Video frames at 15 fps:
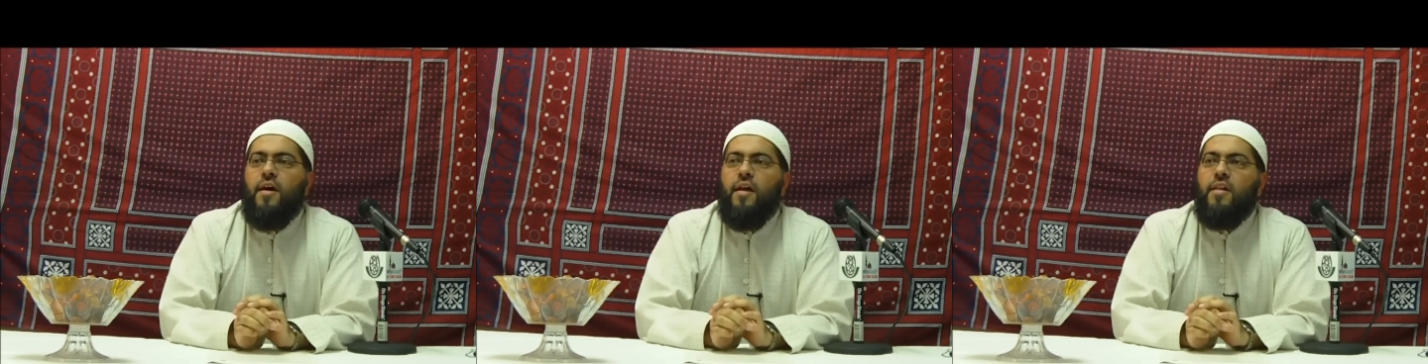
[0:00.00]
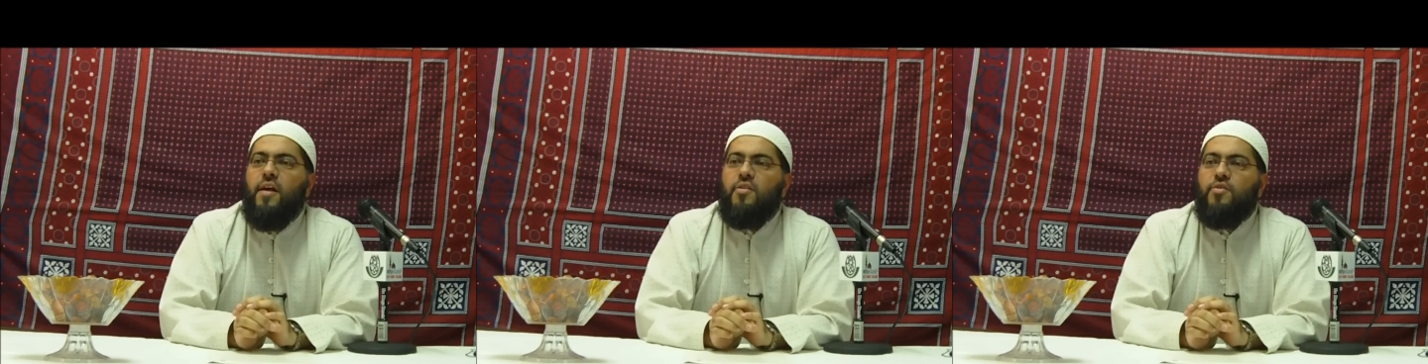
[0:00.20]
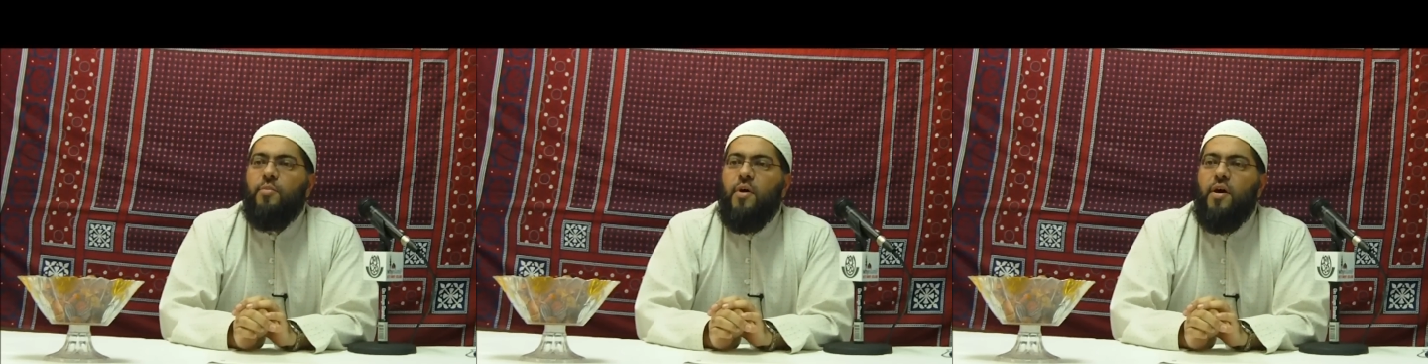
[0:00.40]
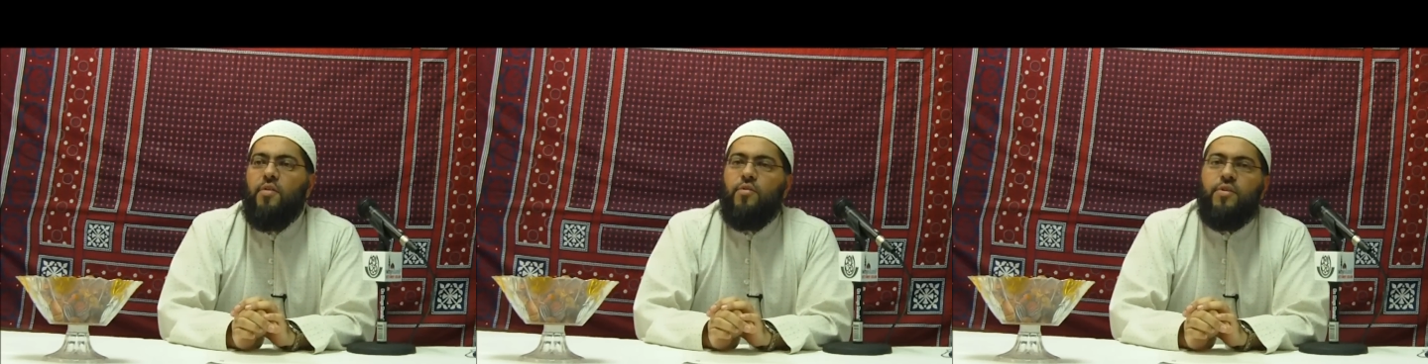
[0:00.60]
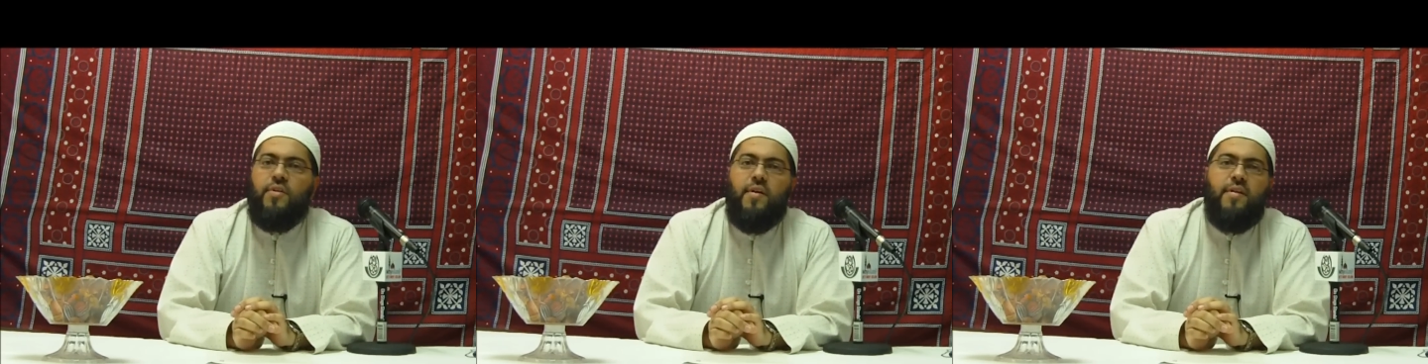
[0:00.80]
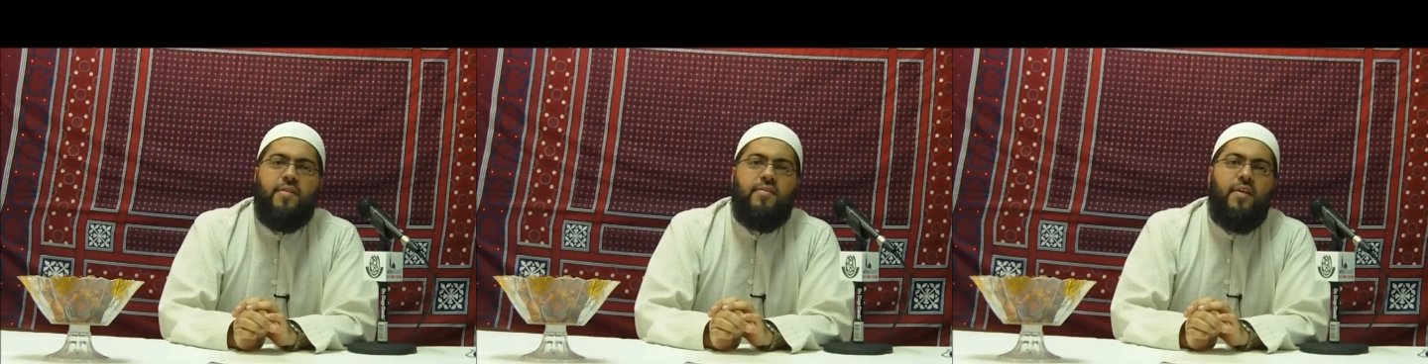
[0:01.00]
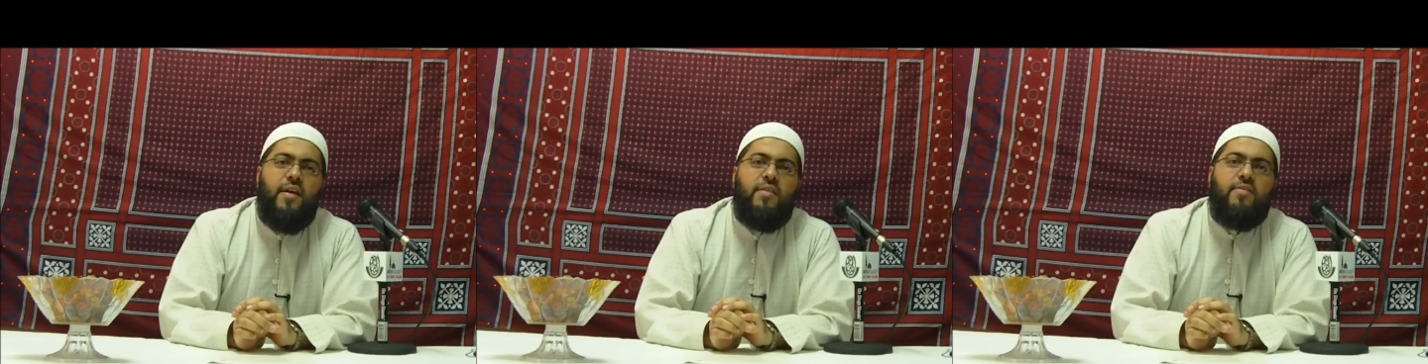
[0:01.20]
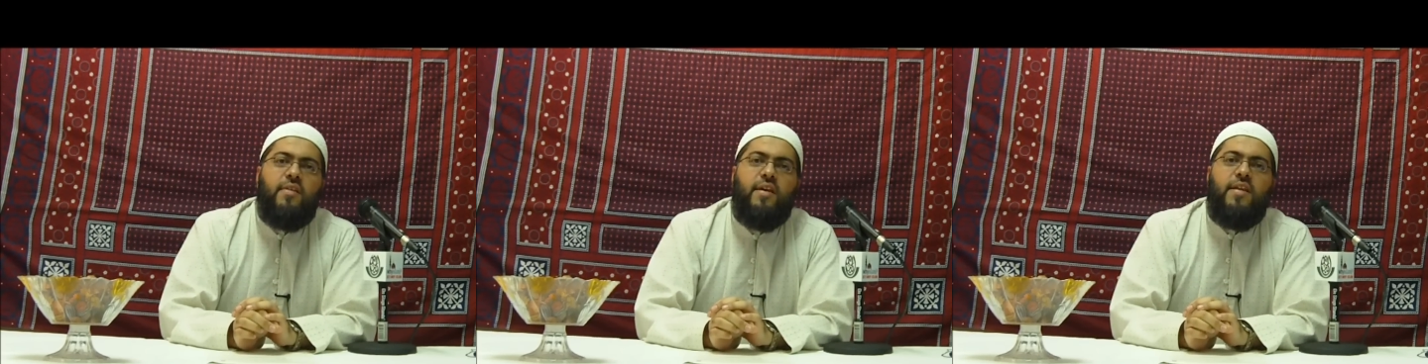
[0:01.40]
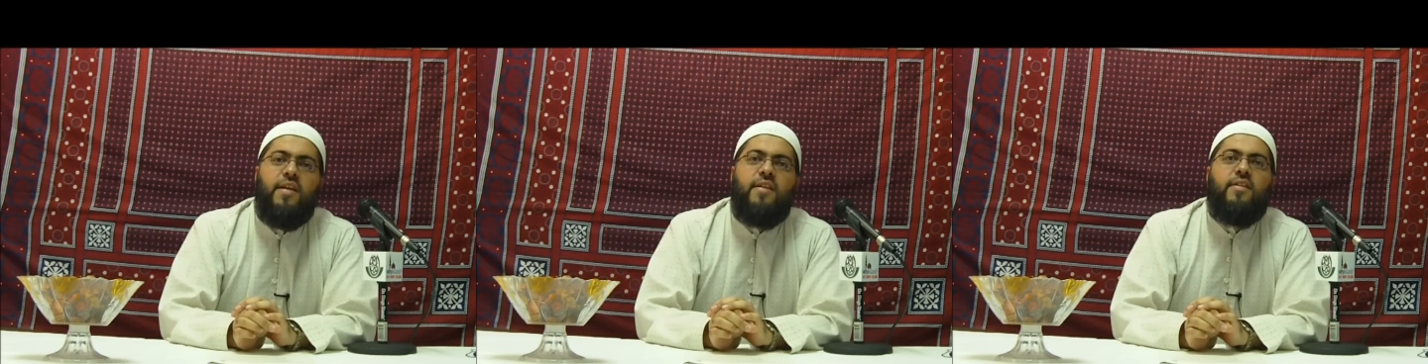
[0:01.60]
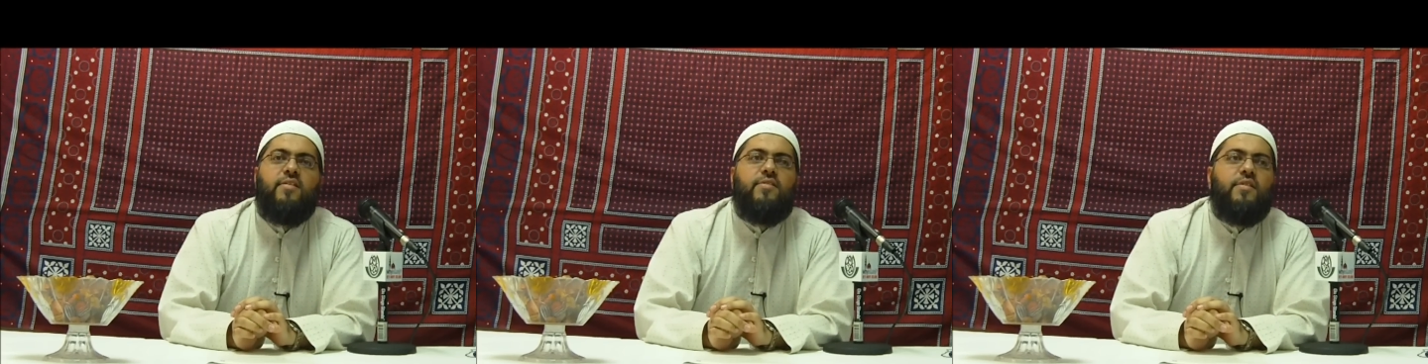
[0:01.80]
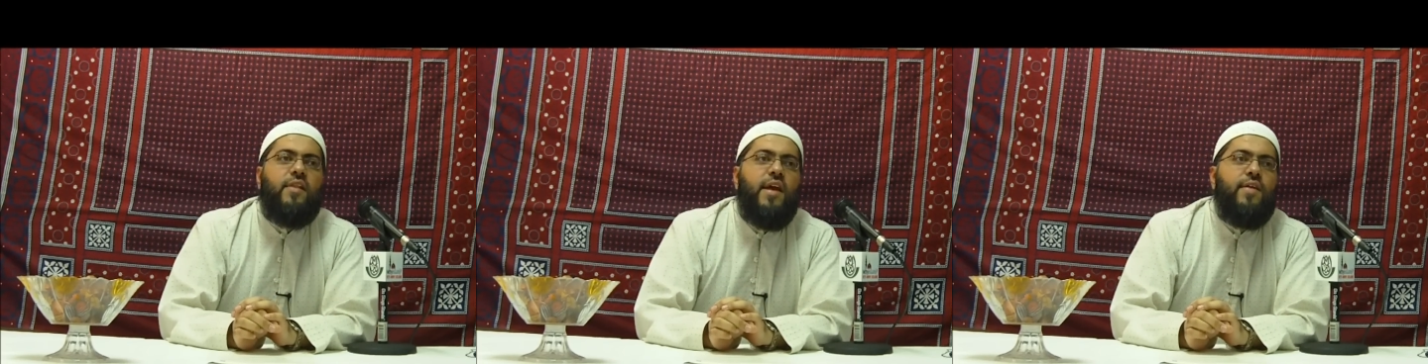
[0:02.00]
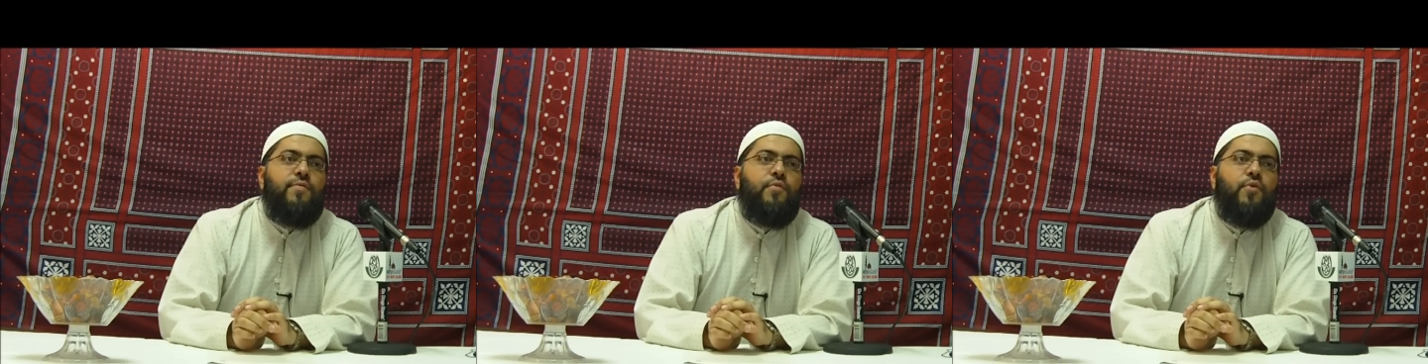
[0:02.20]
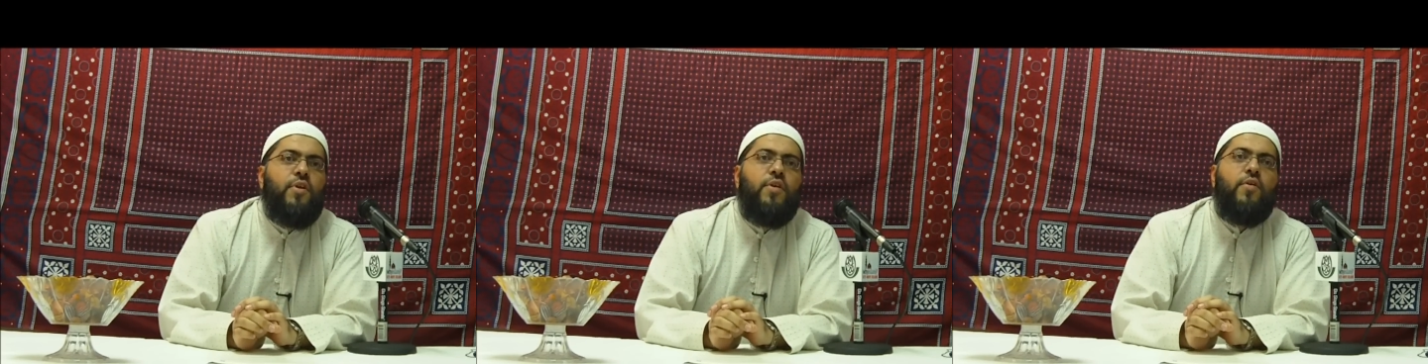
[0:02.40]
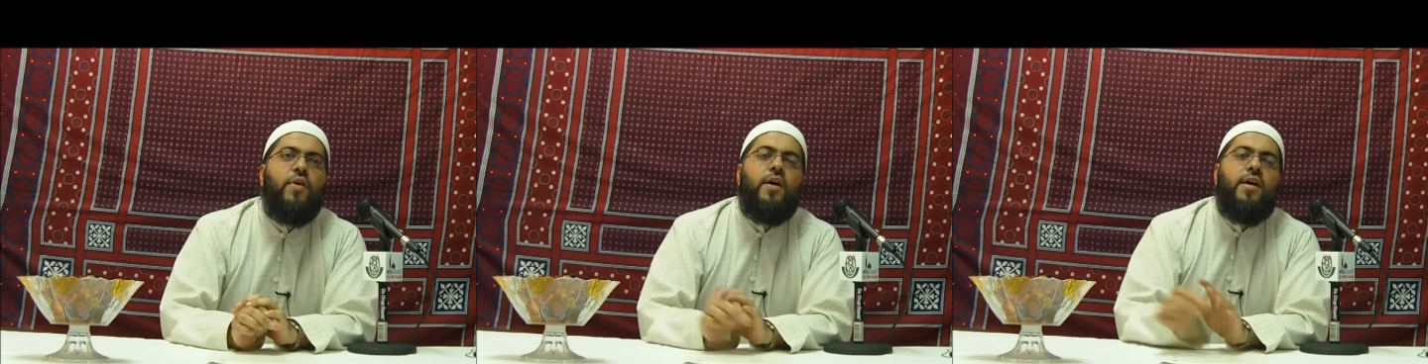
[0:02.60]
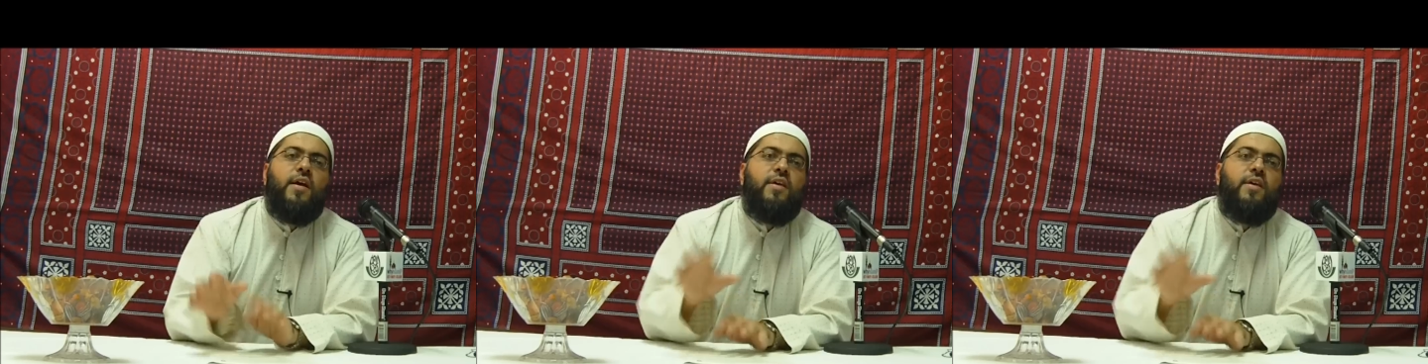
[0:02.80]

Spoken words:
Allah subhanahu wa ta'ala says that He doesn't like for you.